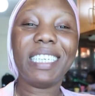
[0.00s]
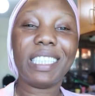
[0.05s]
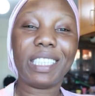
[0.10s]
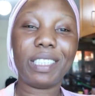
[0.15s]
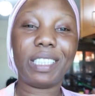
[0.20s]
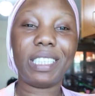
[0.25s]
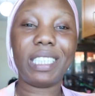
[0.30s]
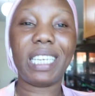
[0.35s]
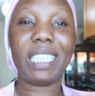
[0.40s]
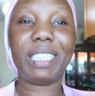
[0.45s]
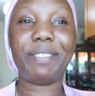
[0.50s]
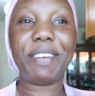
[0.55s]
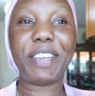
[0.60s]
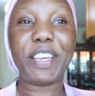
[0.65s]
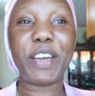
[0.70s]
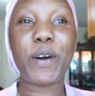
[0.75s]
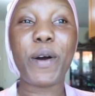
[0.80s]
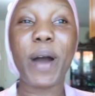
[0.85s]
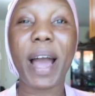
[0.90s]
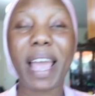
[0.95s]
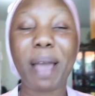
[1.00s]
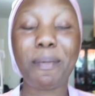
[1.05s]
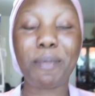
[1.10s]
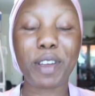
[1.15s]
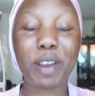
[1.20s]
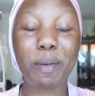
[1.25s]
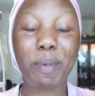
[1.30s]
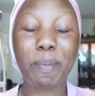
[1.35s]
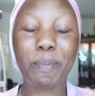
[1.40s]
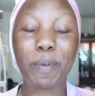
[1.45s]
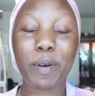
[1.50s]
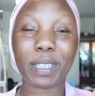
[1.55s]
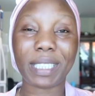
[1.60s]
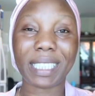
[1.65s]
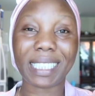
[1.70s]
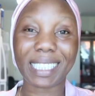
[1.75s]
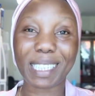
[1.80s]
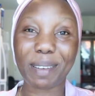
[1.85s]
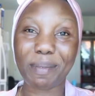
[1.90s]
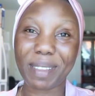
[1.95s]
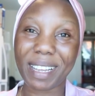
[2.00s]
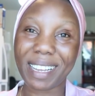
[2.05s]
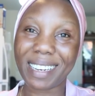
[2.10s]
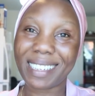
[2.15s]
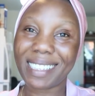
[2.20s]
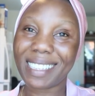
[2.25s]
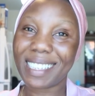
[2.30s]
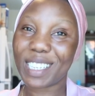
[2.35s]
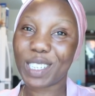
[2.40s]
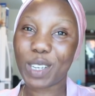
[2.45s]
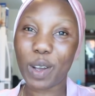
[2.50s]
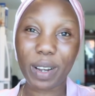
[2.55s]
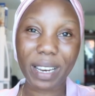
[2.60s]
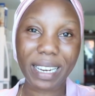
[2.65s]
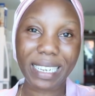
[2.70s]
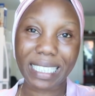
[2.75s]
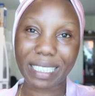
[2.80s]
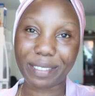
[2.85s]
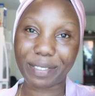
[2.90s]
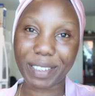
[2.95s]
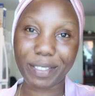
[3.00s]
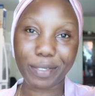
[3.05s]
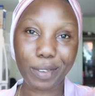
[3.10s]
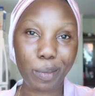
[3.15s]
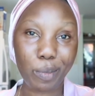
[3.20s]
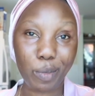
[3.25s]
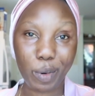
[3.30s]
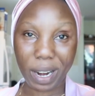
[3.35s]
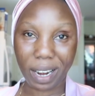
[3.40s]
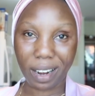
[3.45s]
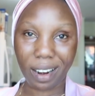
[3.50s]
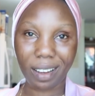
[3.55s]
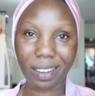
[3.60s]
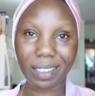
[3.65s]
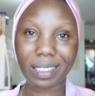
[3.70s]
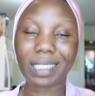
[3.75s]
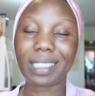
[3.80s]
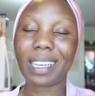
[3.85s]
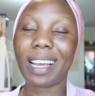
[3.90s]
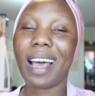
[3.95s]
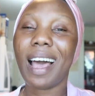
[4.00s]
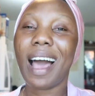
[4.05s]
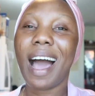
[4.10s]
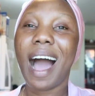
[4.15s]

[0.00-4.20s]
So today's video I am going to be posting something totally different from weight loss.